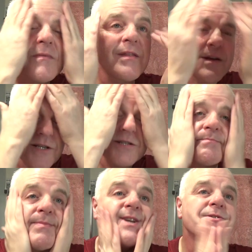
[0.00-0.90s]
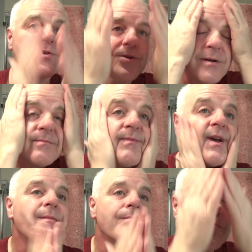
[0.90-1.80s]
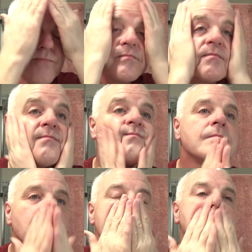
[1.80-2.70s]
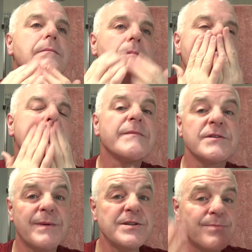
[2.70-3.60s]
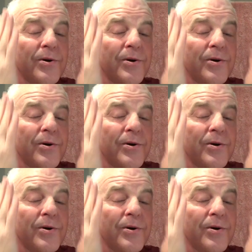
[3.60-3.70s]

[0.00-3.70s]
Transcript: I think it's based on Spice